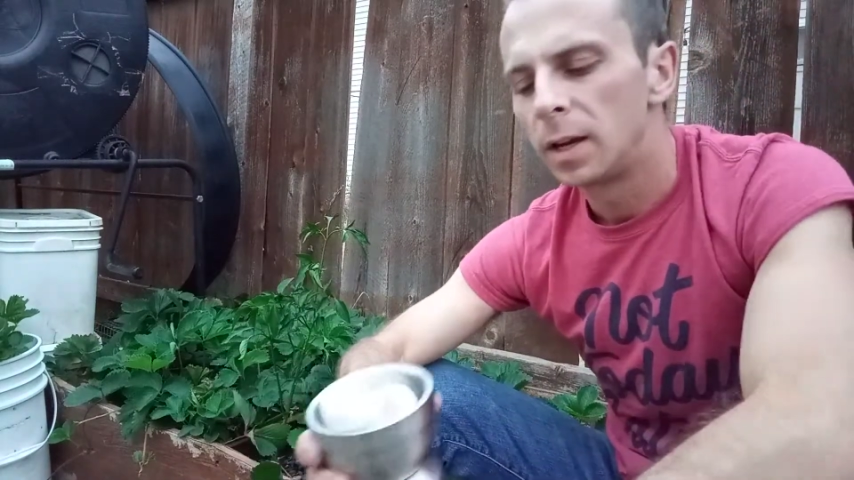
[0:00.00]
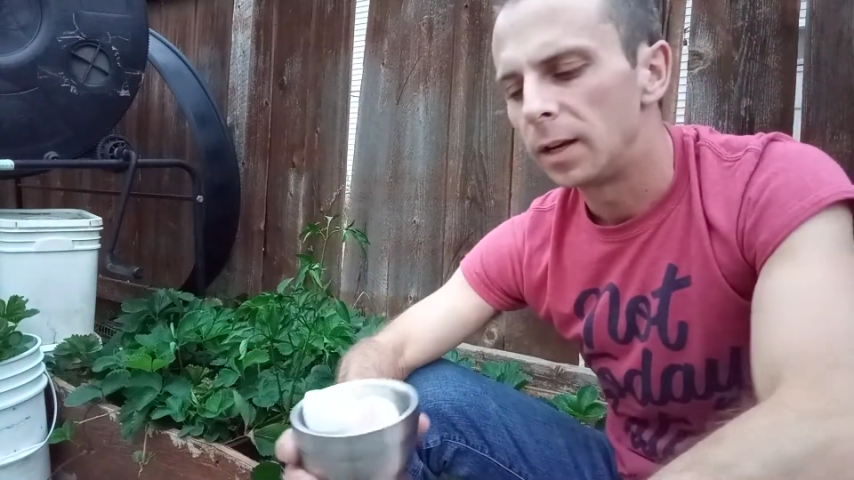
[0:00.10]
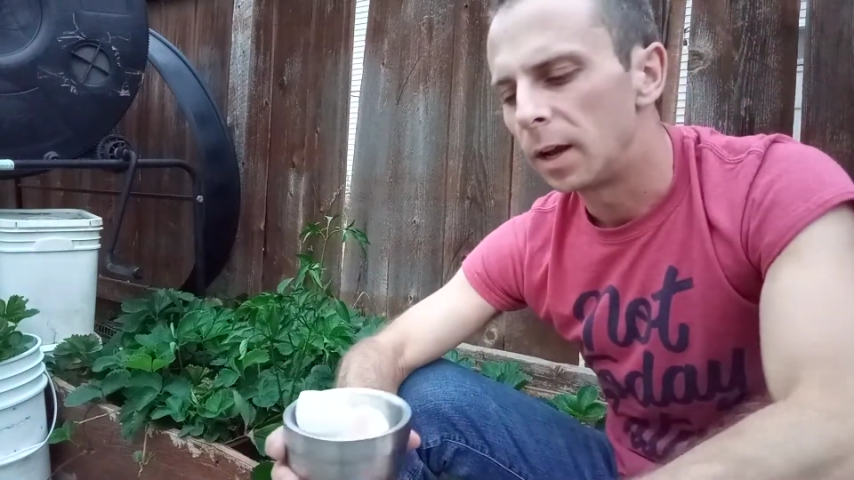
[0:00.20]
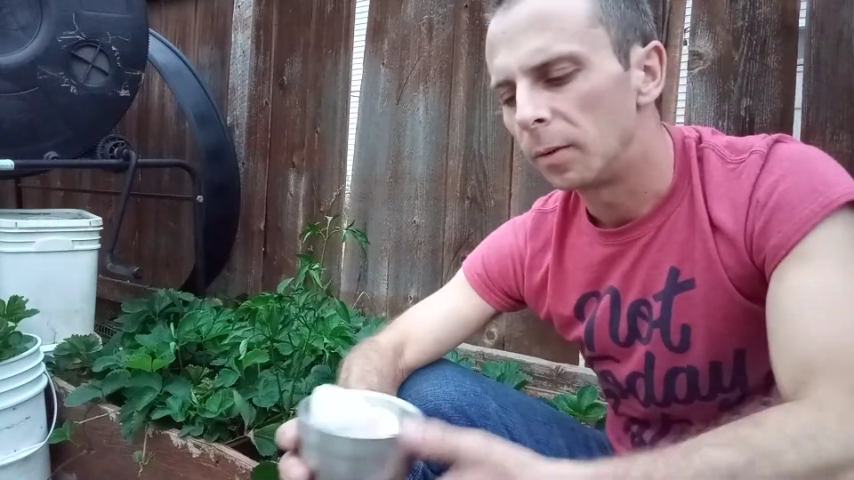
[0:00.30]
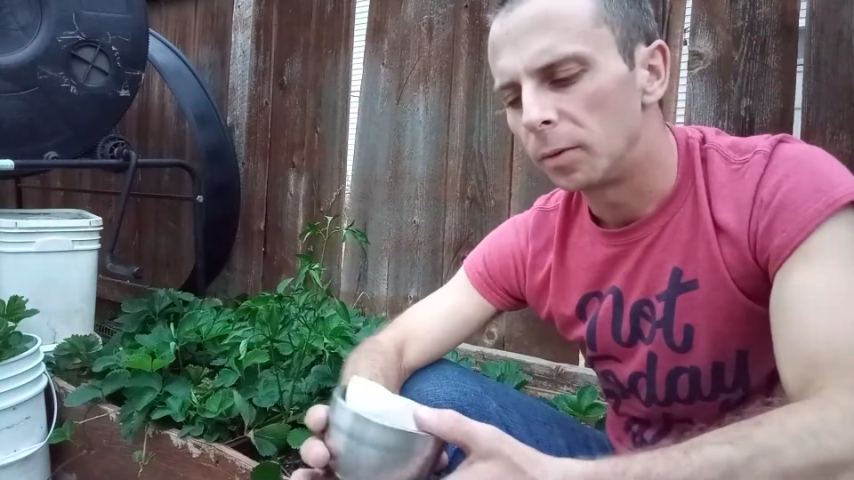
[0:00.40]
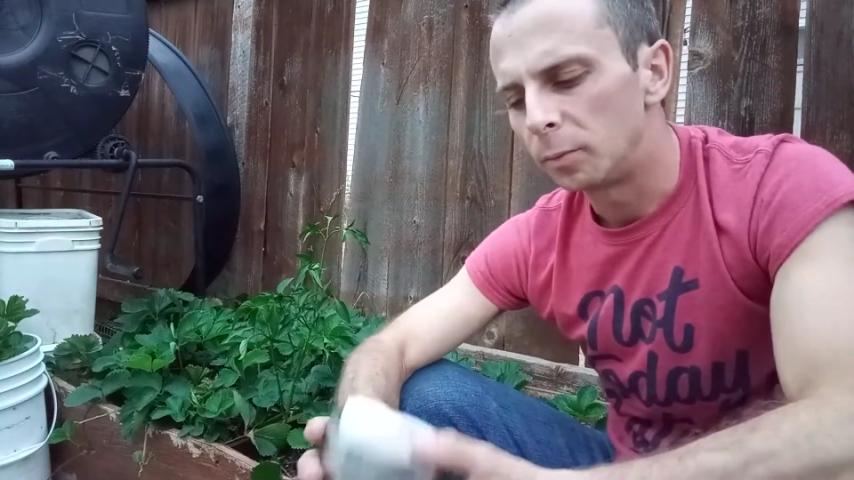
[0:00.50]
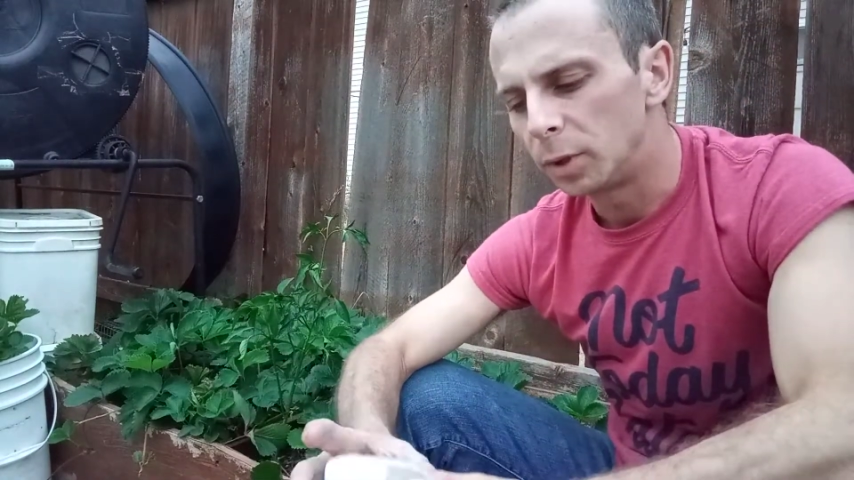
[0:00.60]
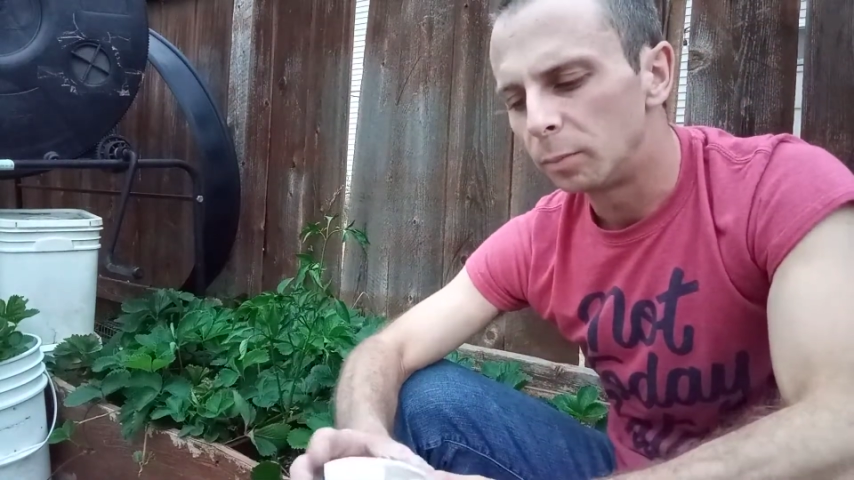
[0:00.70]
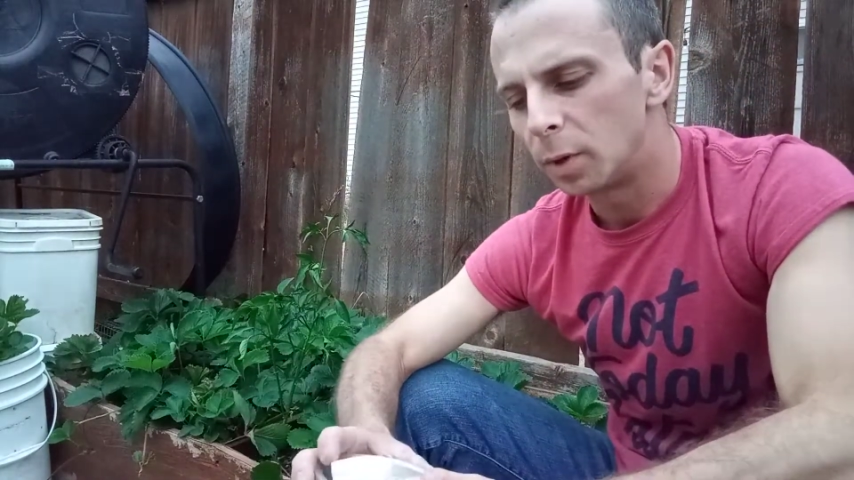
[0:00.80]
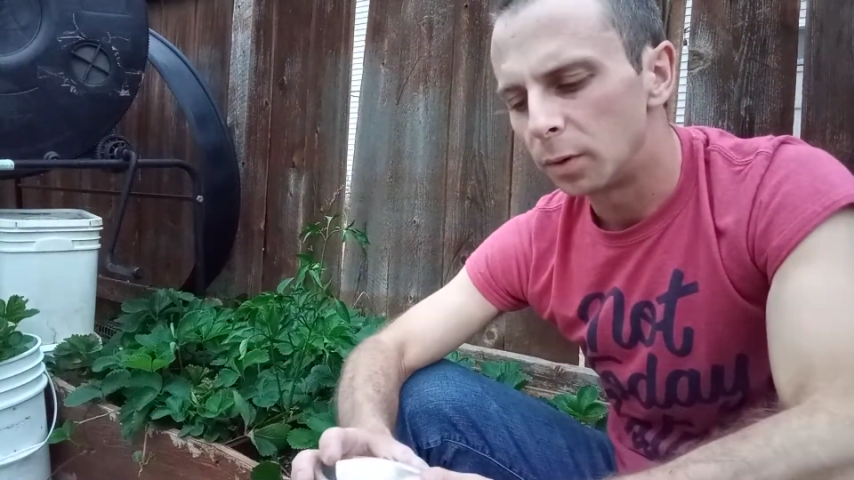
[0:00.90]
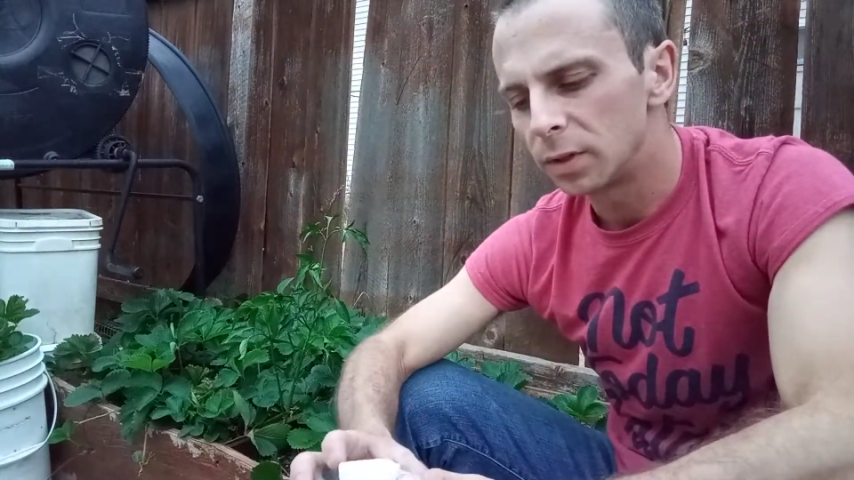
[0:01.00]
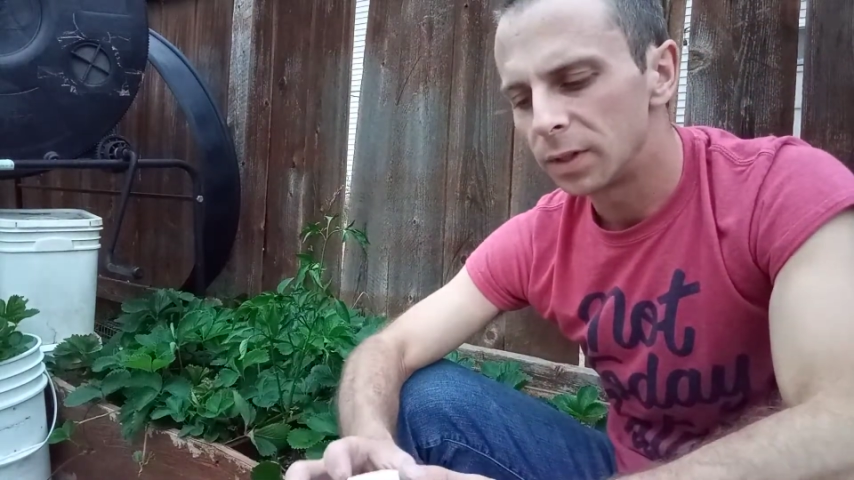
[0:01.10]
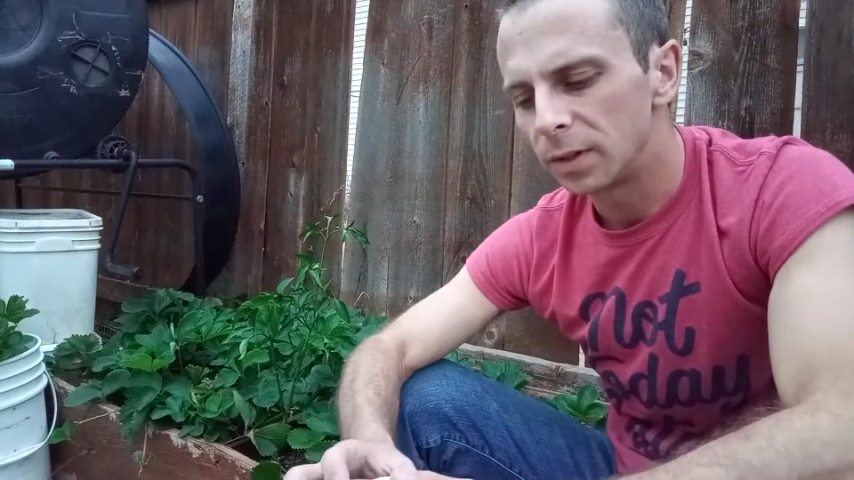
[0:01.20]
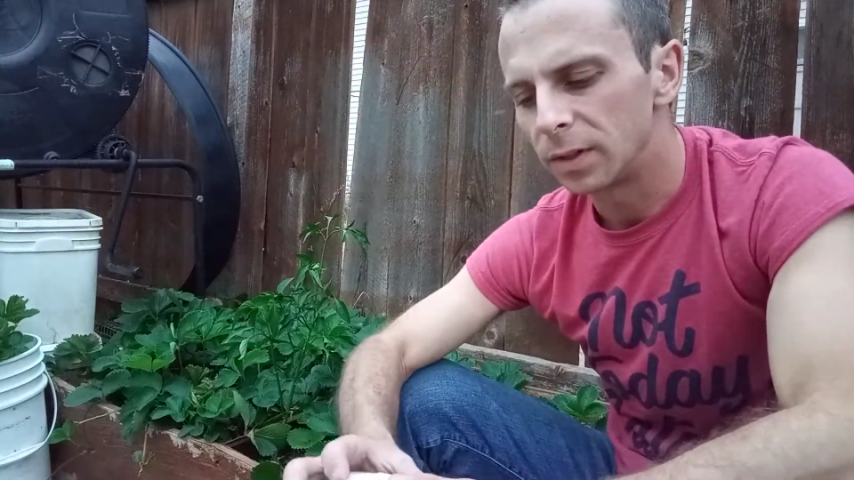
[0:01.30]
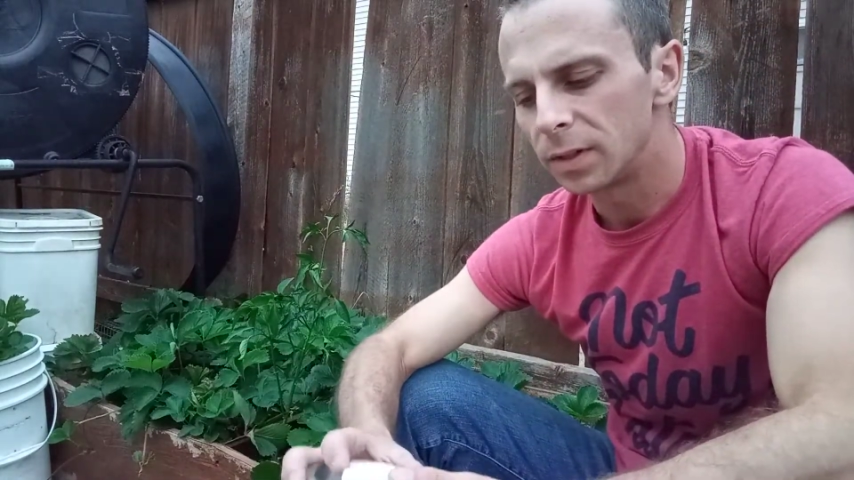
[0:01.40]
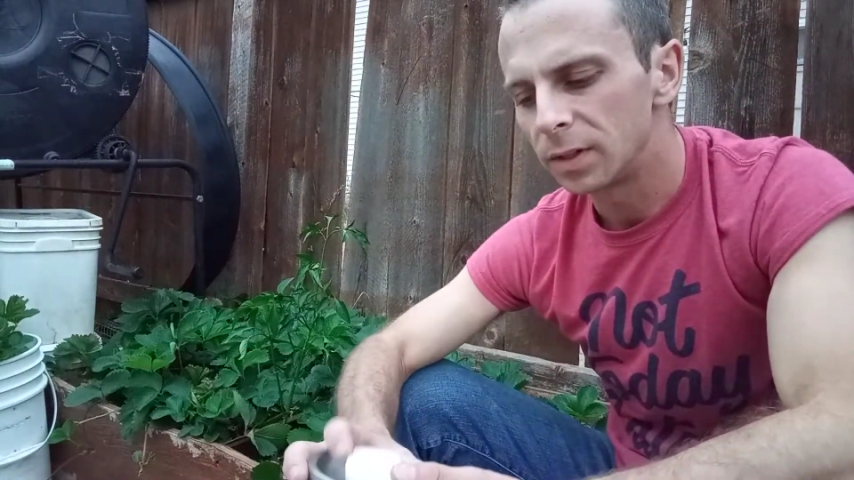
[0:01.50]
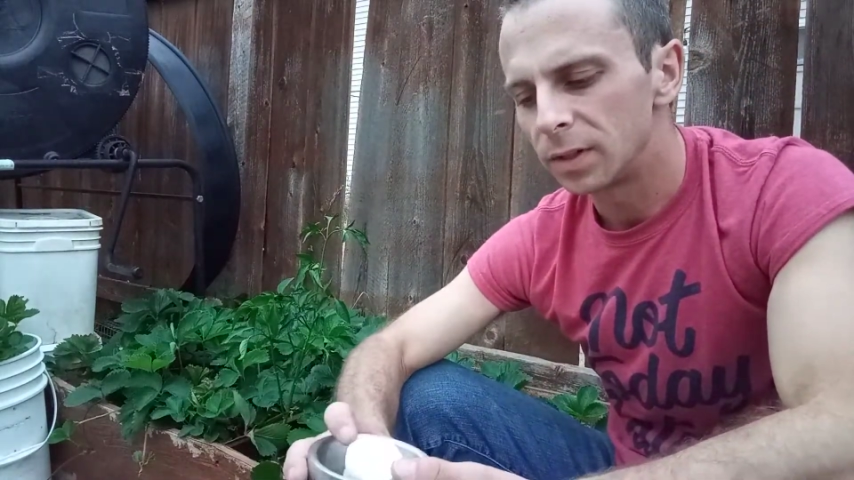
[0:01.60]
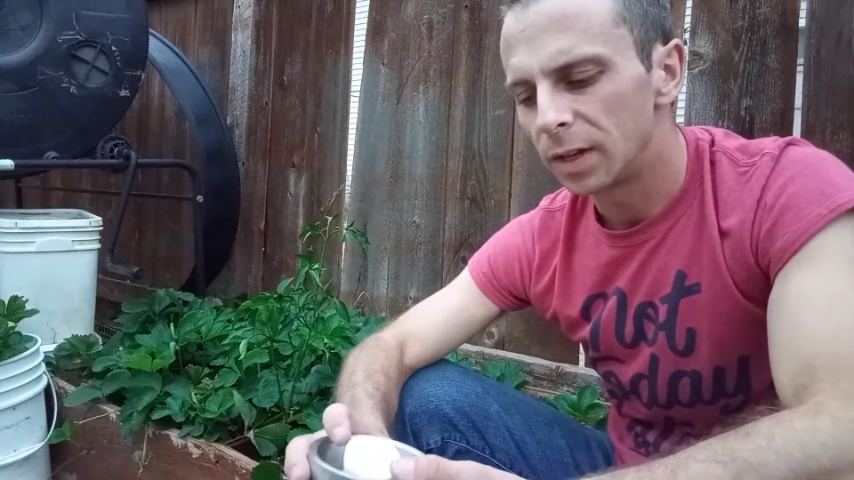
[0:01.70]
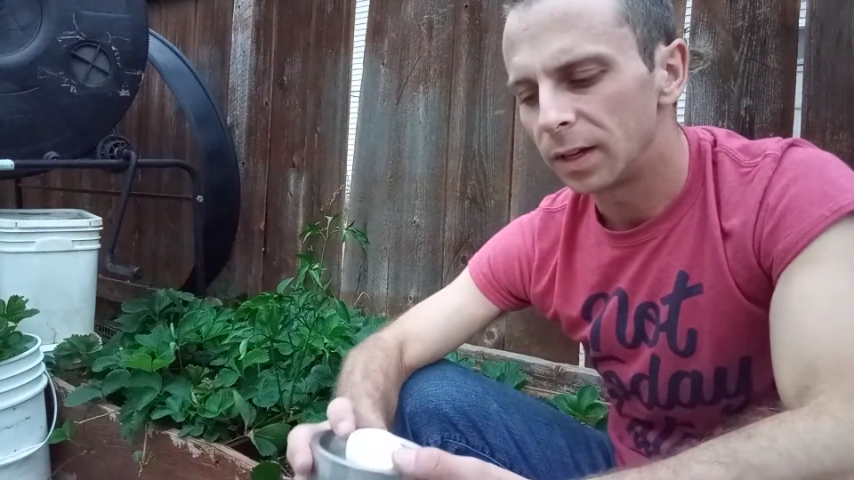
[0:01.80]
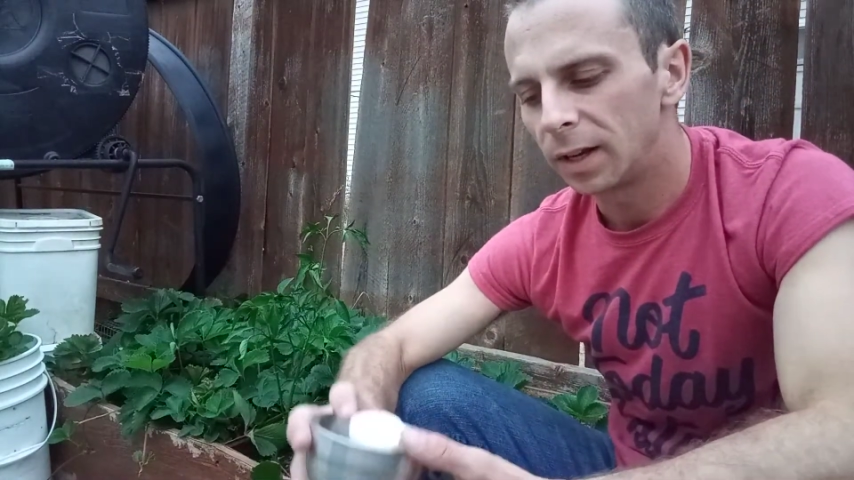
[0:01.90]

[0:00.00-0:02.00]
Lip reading: Now, the real bonus to this is that